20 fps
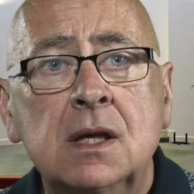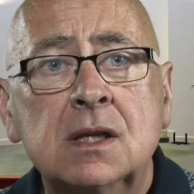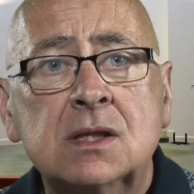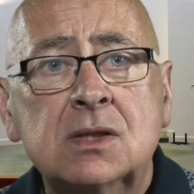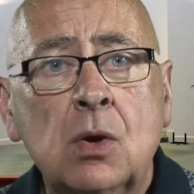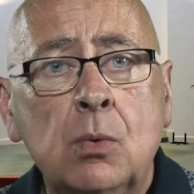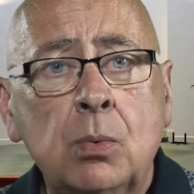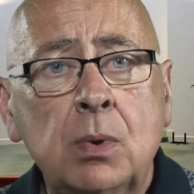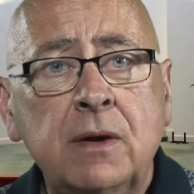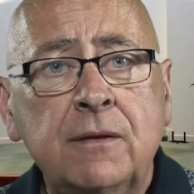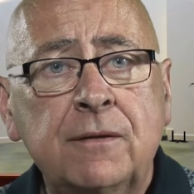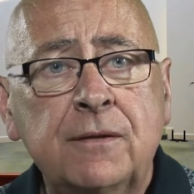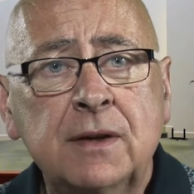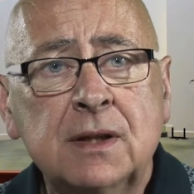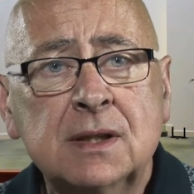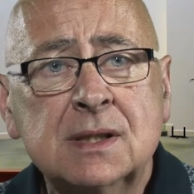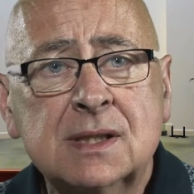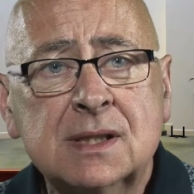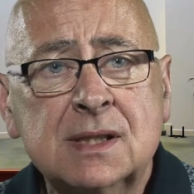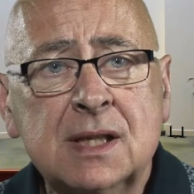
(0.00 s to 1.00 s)
So we
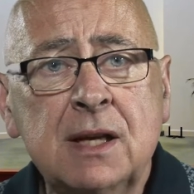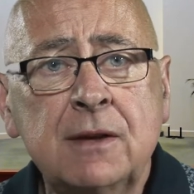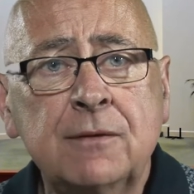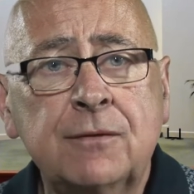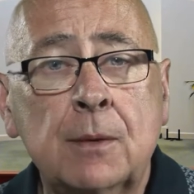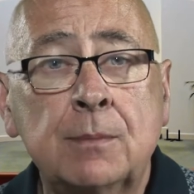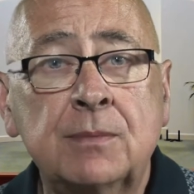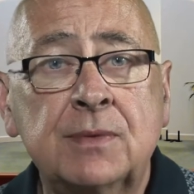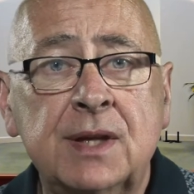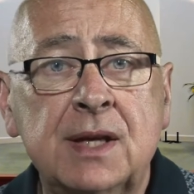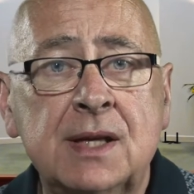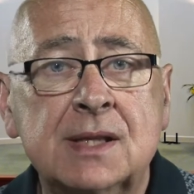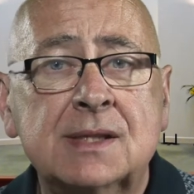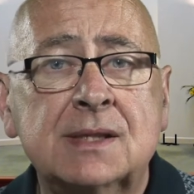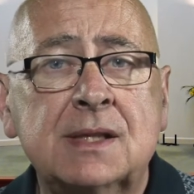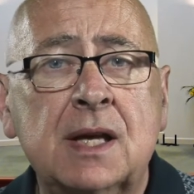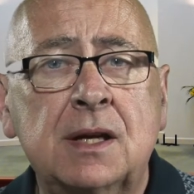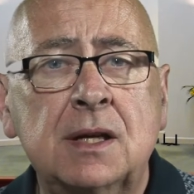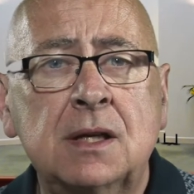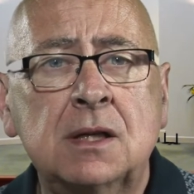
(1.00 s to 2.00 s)
see from
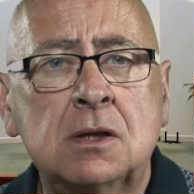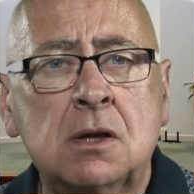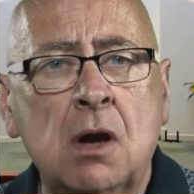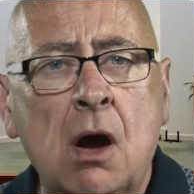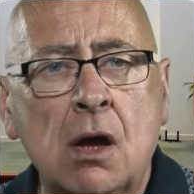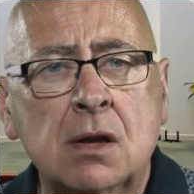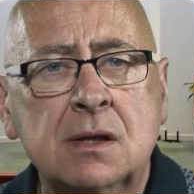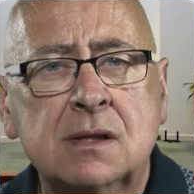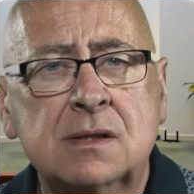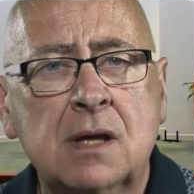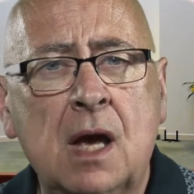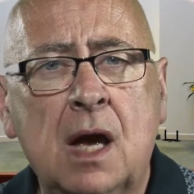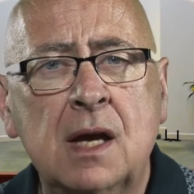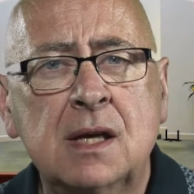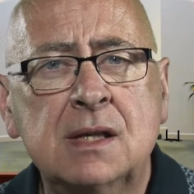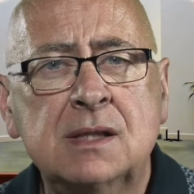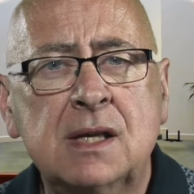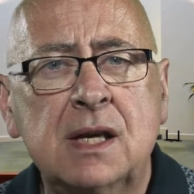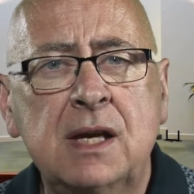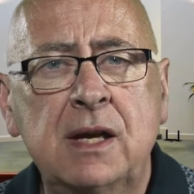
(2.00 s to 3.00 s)
this that in God's
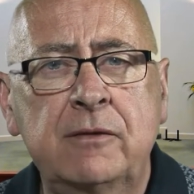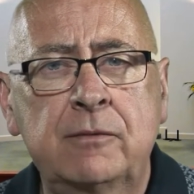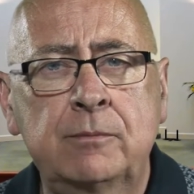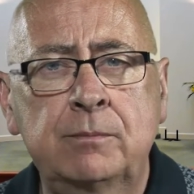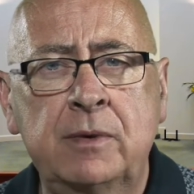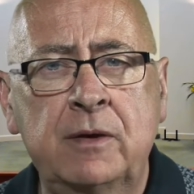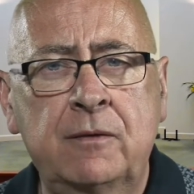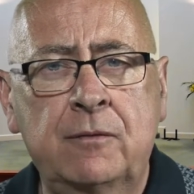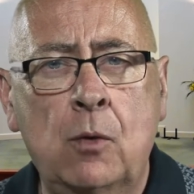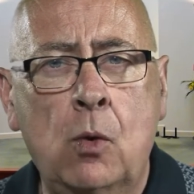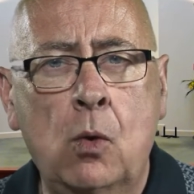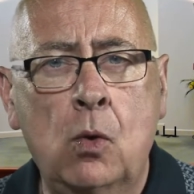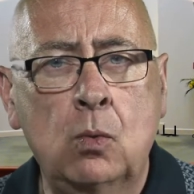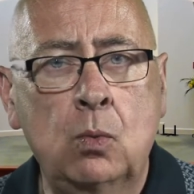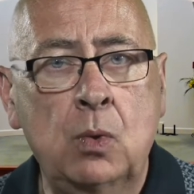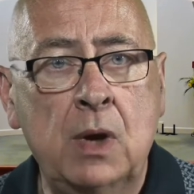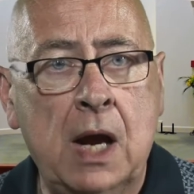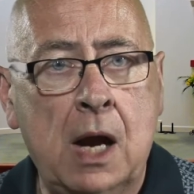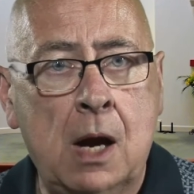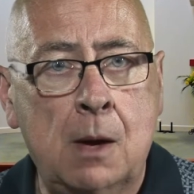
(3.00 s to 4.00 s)
eyes, even before
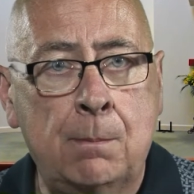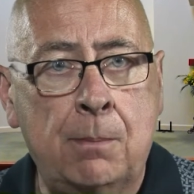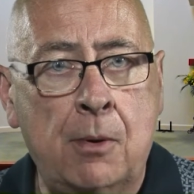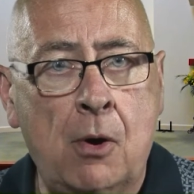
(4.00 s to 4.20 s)
we are